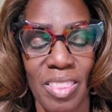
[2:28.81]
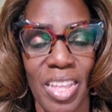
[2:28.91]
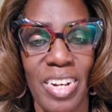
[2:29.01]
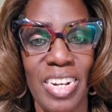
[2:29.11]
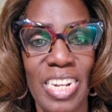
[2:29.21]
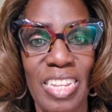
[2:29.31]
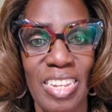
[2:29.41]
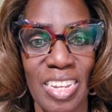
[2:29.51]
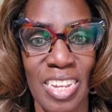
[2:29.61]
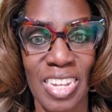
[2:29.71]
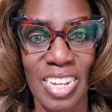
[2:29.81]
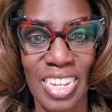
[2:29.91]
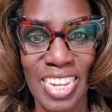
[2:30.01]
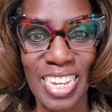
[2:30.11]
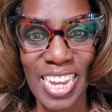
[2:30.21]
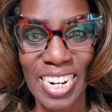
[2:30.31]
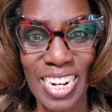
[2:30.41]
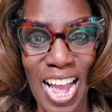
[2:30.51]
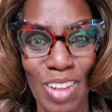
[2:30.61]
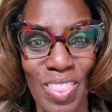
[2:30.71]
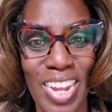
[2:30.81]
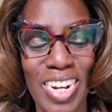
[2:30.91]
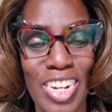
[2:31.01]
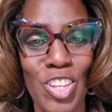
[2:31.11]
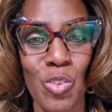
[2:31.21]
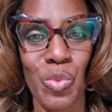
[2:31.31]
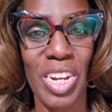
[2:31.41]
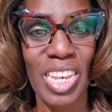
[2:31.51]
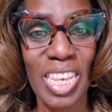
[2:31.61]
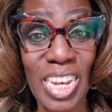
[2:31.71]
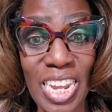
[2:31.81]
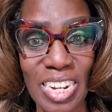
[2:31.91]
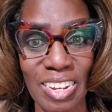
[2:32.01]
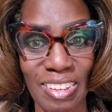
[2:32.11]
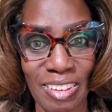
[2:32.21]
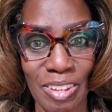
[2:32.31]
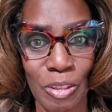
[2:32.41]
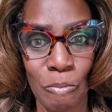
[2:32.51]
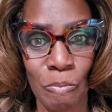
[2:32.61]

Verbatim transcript: They need to get it out. They need to release